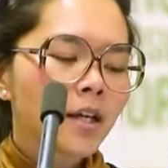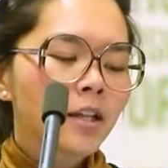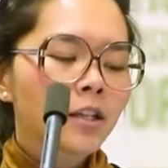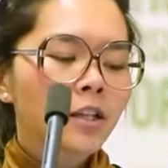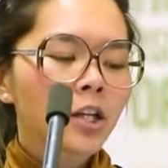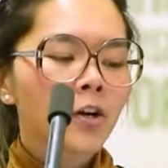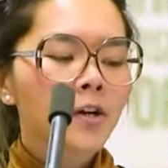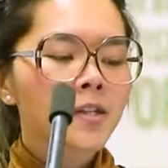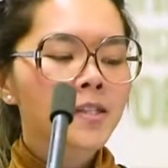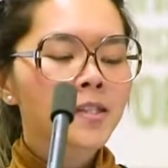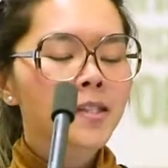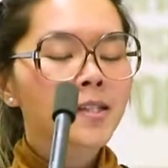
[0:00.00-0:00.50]

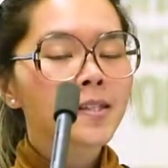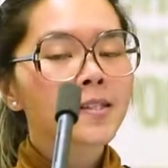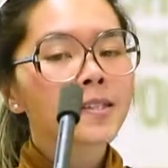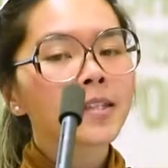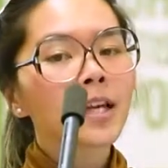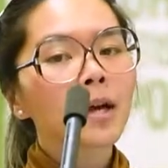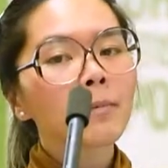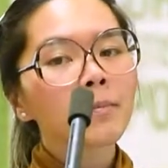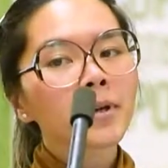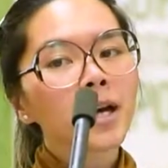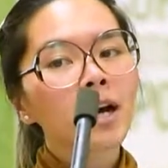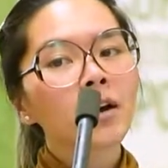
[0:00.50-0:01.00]
There is this
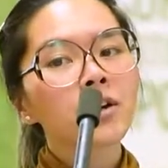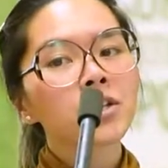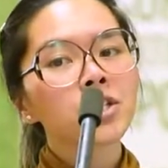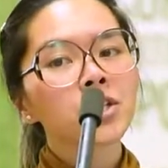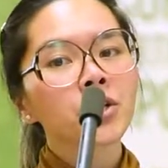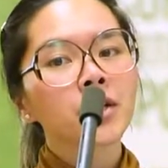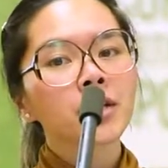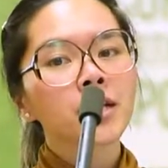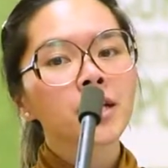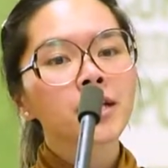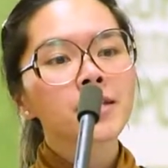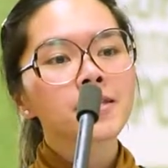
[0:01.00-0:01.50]

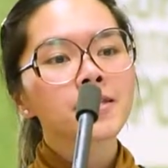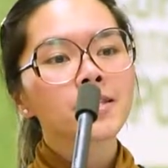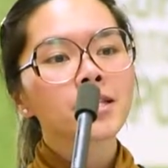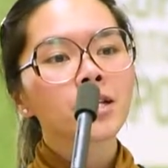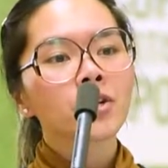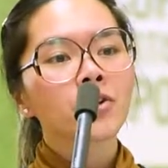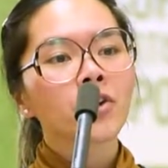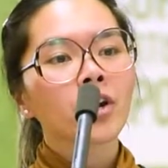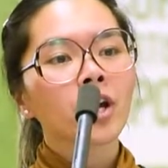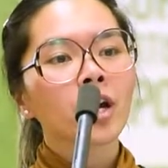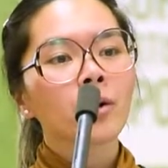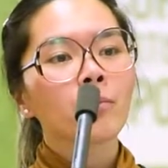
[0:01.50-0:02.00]
subculture on
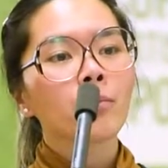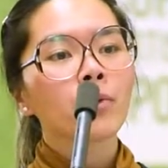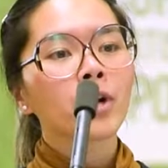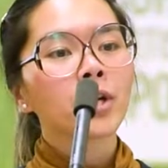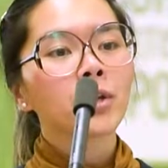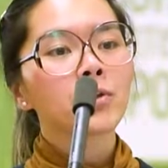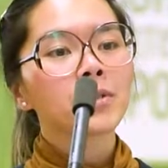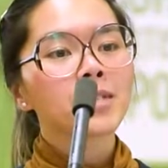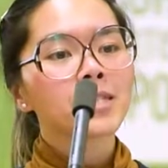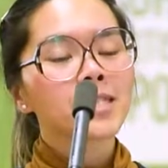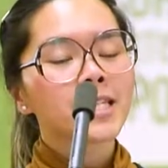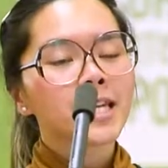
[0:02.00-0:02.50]
Instagram where you